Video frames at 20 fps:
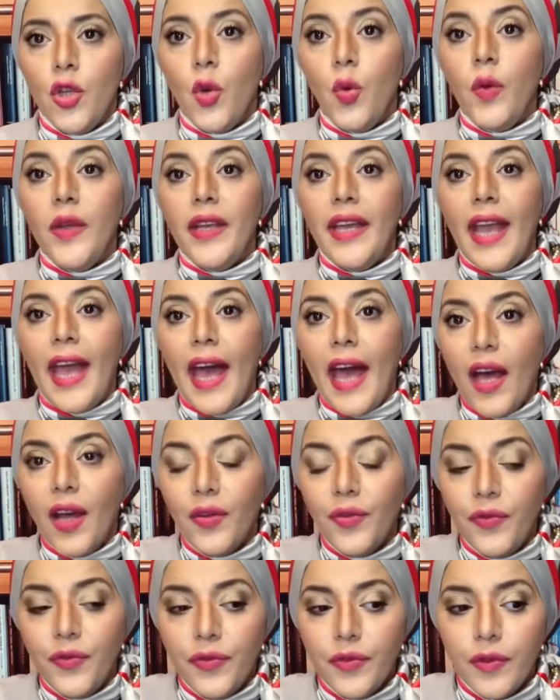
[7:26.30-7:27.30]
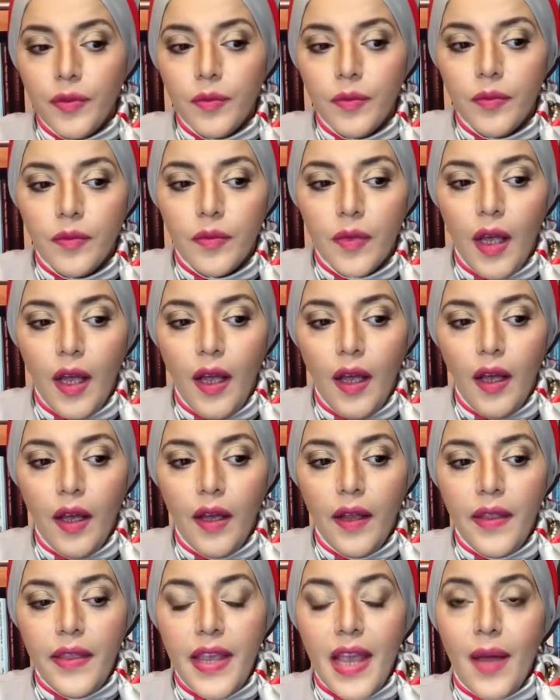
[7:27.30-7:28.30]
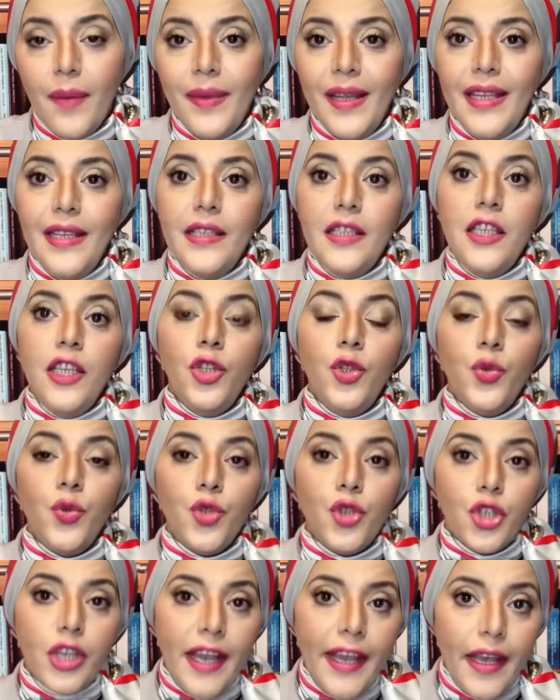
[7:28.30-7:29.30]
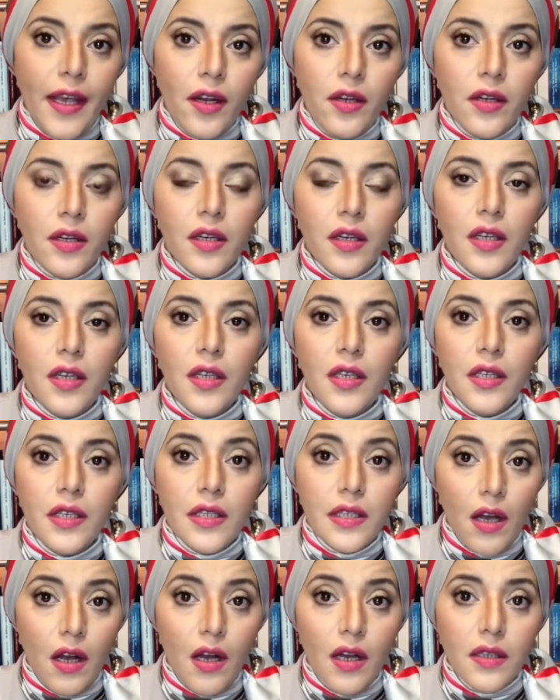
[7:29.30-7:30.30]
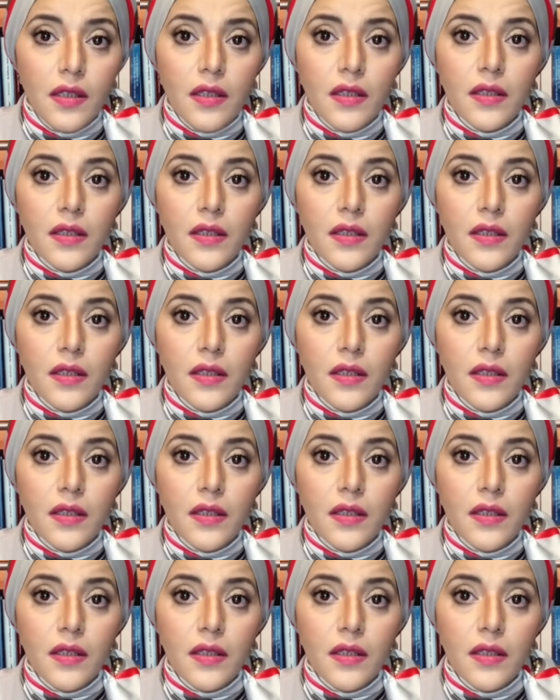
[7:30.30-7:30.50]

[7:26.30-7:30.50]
have the ability to share tasks,